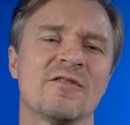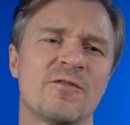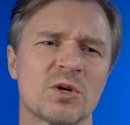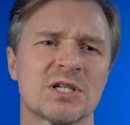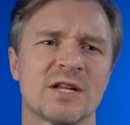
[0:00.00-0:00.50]

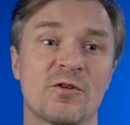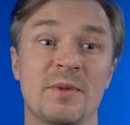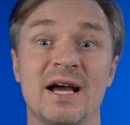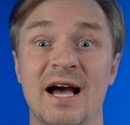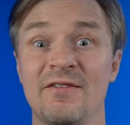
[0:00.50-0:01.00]
Unfortunately for
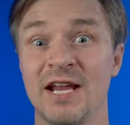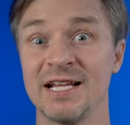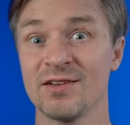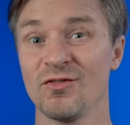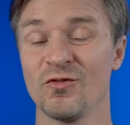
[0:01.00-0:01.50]
me, I have an
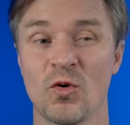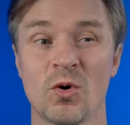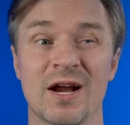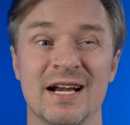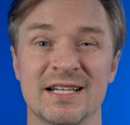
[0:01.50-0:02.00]
A7
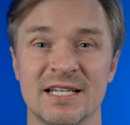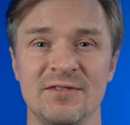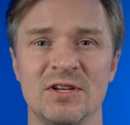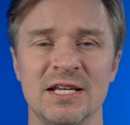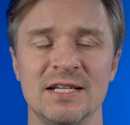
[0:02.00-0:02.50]
IV and a
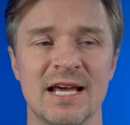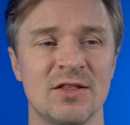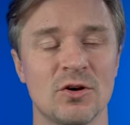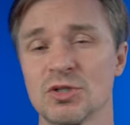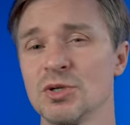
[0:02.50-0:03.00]
ZV-E10.
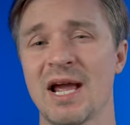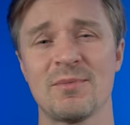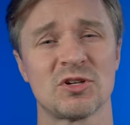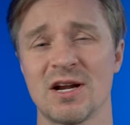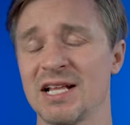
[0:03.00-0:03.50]
Those two
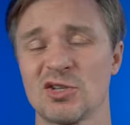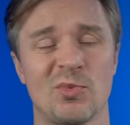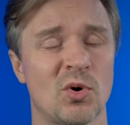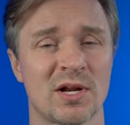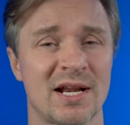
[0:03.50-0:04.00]
cameras are not
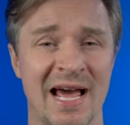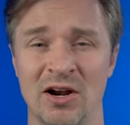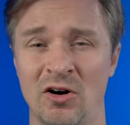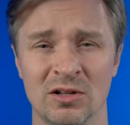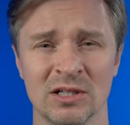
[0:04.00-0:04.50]
supported at
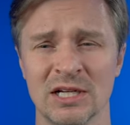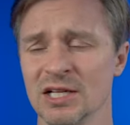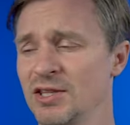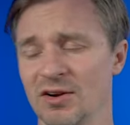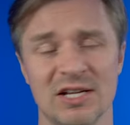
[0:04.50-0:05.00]
all.
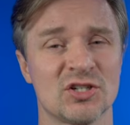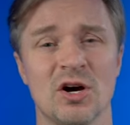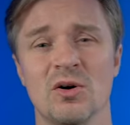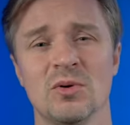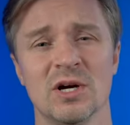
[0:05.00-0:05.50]
There is
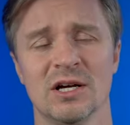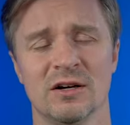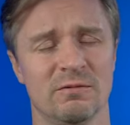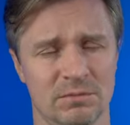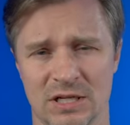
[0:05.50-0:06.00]
no
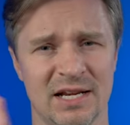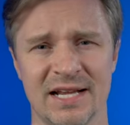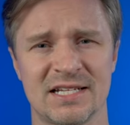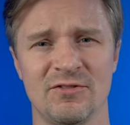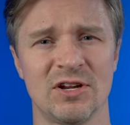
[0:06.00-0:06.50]

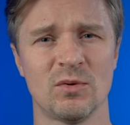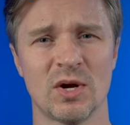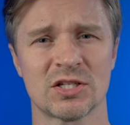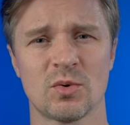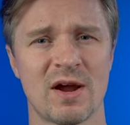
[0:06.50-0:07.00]
connectivity
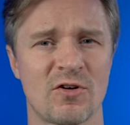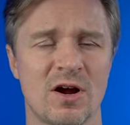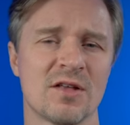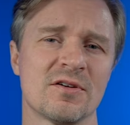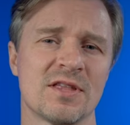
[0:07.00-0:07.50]
whatsoever
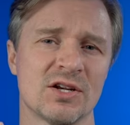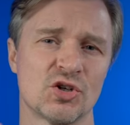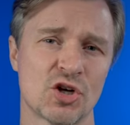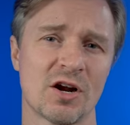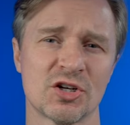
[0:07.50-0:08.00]
other than
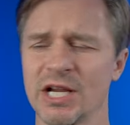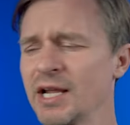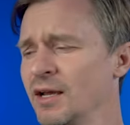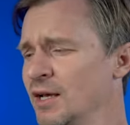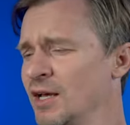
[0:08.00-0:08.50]

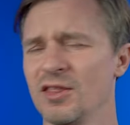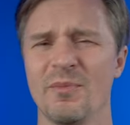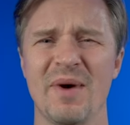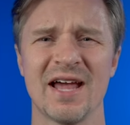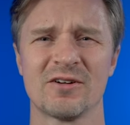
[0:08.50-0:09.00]
charging the
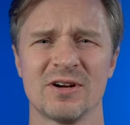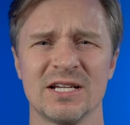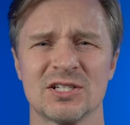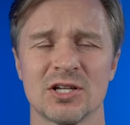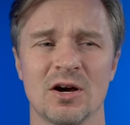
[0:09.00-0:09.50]
battery.
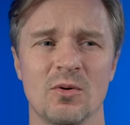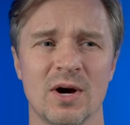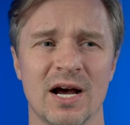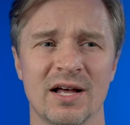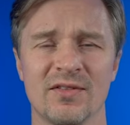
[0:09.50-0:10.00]

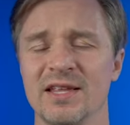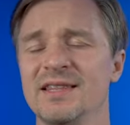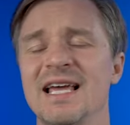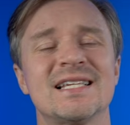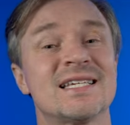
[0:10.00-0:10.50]
So
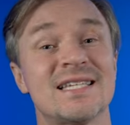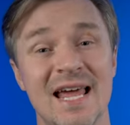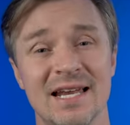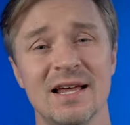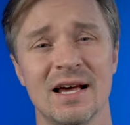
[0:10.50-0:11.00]
they
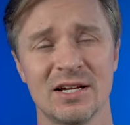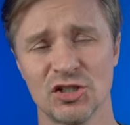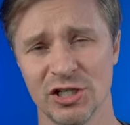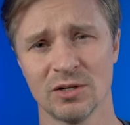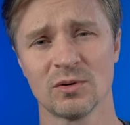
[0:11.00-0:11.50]
said,
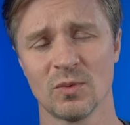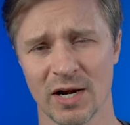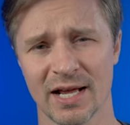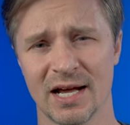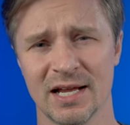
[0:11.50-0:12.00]
Zhiyun, when
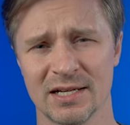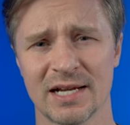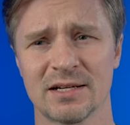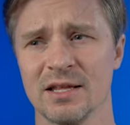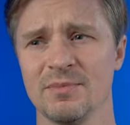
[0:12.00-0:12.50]
I
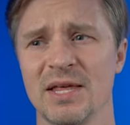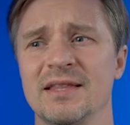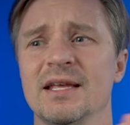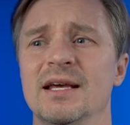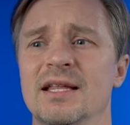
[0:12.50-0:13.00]
contacted them,
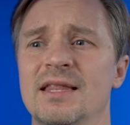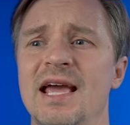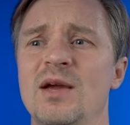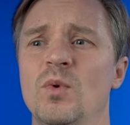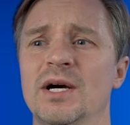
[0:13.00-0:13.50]
that
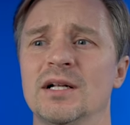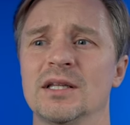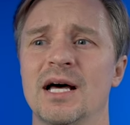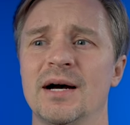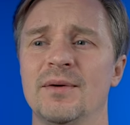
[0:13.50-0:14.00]
they will
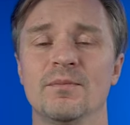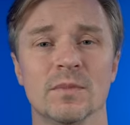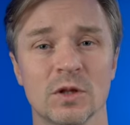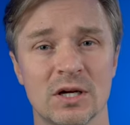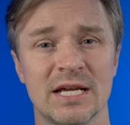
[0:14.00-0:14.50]

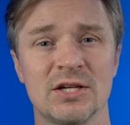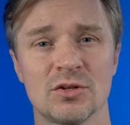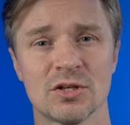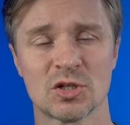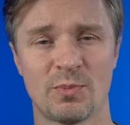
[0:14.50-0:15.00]
look into
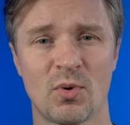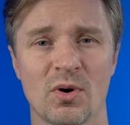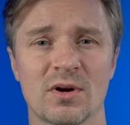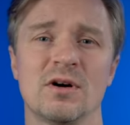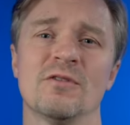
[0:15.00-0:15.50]
the
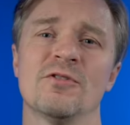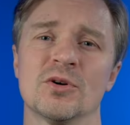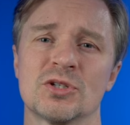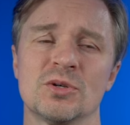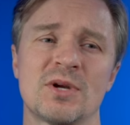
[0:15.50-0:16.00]
support of
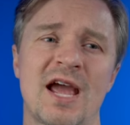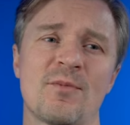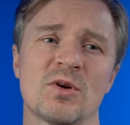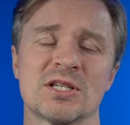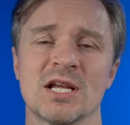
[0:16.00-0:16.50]
those two
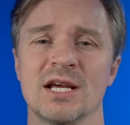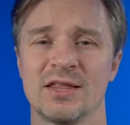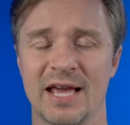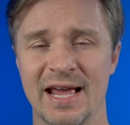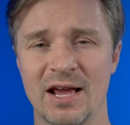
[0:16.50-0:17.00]
cameras.
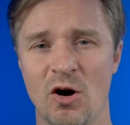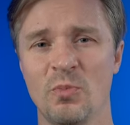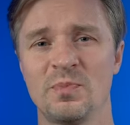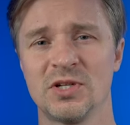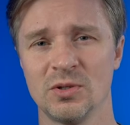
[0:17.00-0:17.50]
They
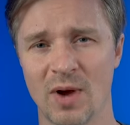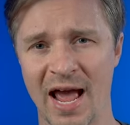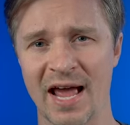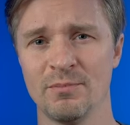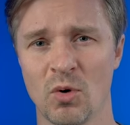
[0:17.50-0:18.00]
hope to
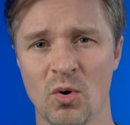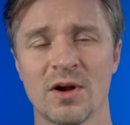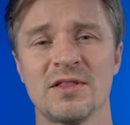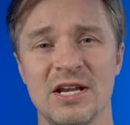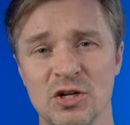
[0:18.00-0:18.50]
add more
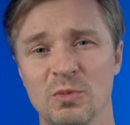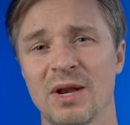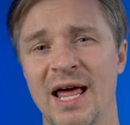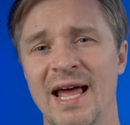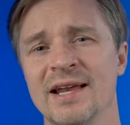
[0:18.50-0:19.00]
and they do
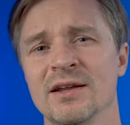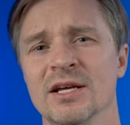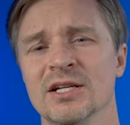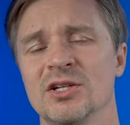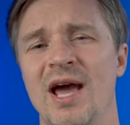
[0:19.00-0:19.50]
plan
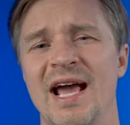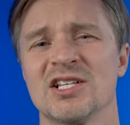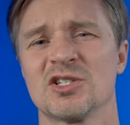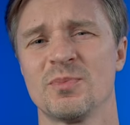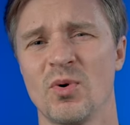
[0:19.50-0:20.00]
to
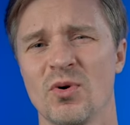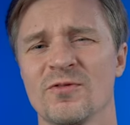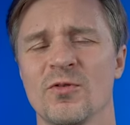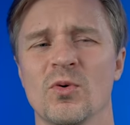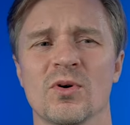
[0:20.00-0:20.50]
add support
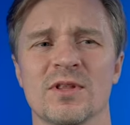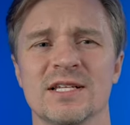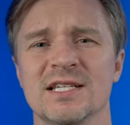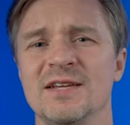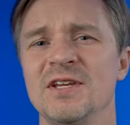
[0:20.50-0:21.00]
for the
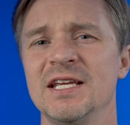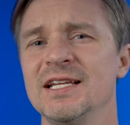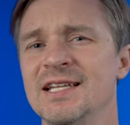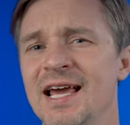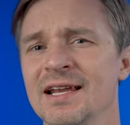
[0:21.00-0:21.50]

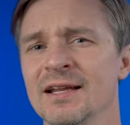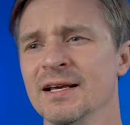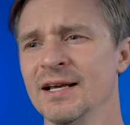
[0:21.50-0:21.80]
ZV-E10.